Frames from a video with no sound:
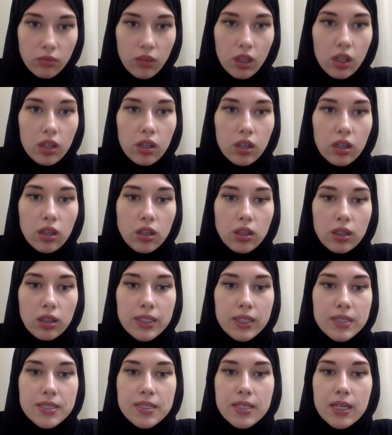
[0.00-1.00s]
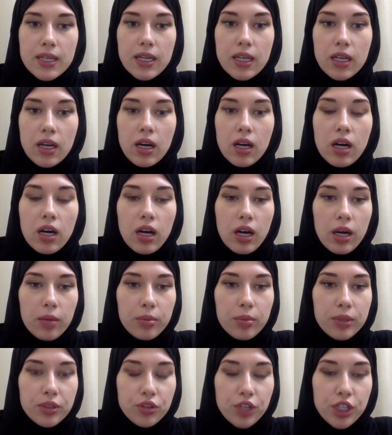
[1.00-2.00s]
let's say
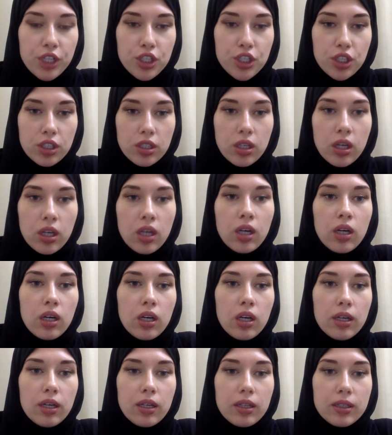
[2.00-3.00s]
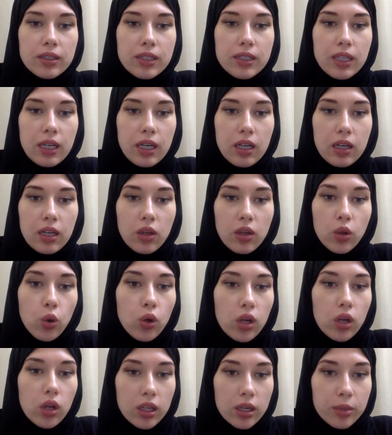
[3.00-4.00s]
arbitration, the
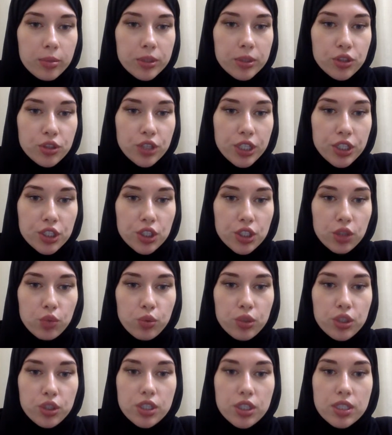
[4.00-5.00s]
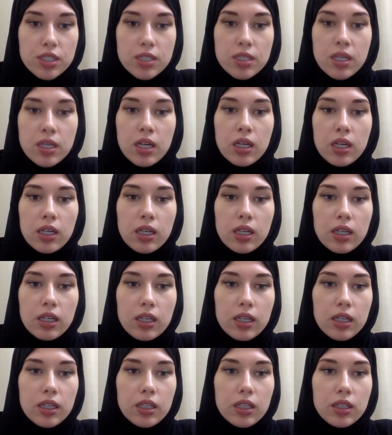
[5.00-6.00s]
local arbitration, which is
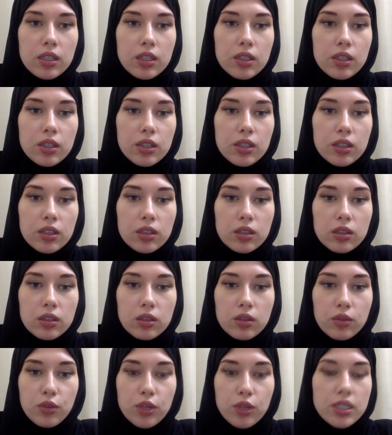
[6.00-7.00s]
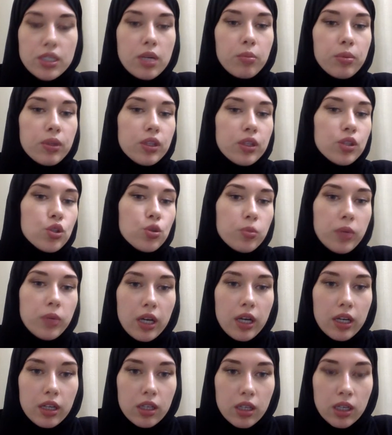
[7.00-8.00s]
in, for example, in
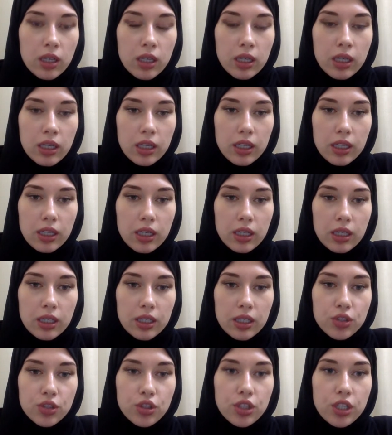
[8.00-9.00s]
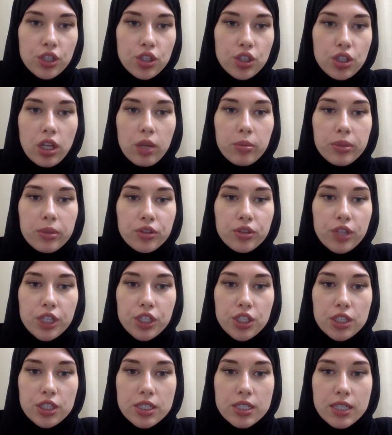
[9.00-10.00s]
Dubai International
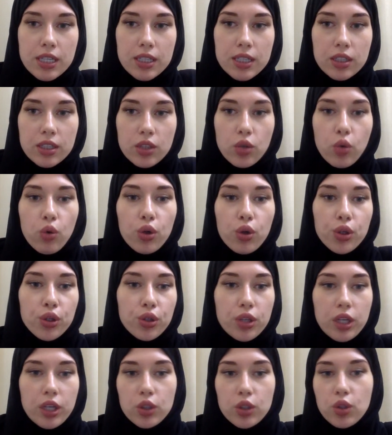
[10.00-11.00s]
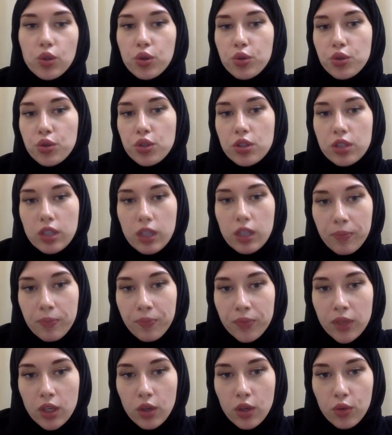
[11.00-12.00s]
Arbitration Center, or you can go to the
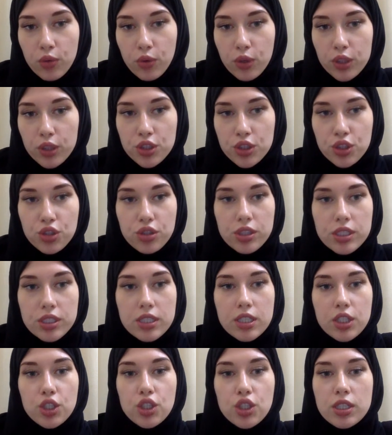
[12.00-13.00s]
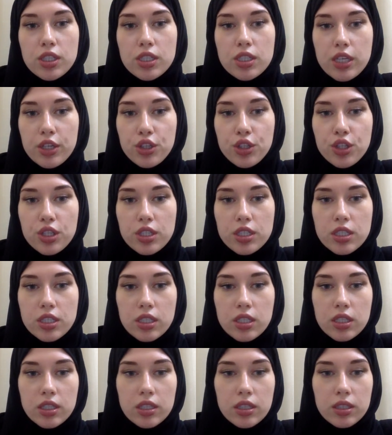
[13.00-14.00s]
foreign jurisdictions such as
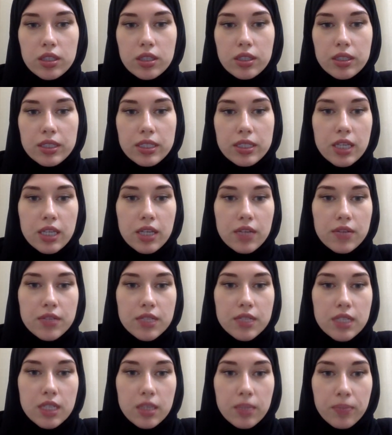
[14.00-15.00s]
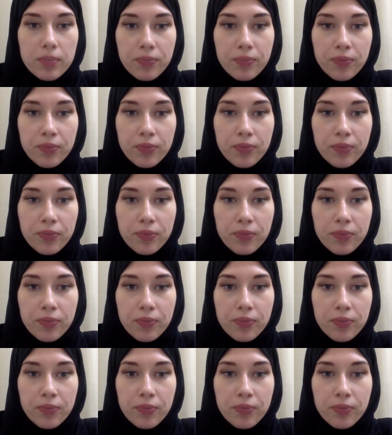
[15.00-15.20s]
DAFC